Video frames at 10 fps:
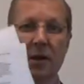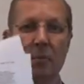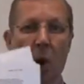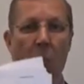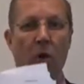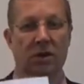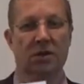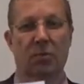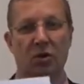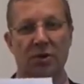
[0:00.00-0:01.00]
but
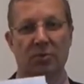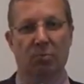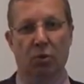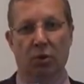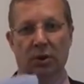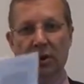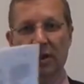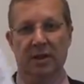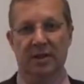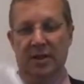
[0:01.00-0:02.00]
what's most important
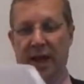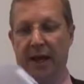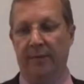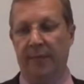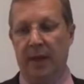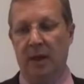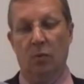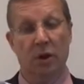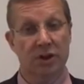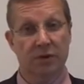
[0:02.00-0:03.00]
is that
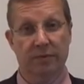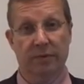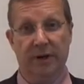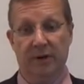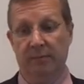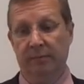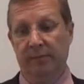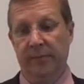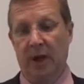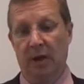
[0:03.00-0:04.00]
once you've read them,
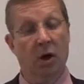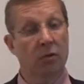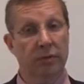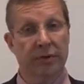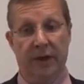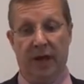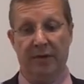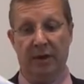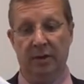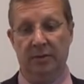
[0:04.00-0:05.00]
along with the
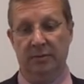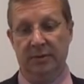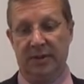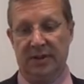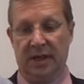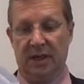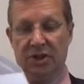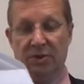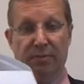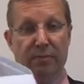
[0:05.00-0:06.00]
other
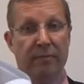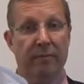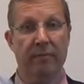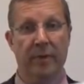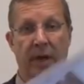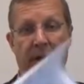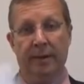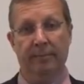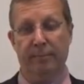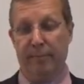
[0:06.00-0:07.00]
signature
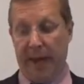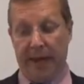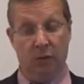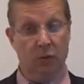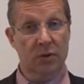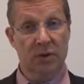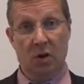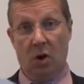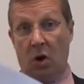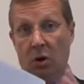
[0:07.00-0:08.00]
panels
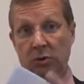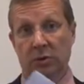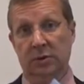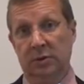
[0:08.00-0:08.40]
on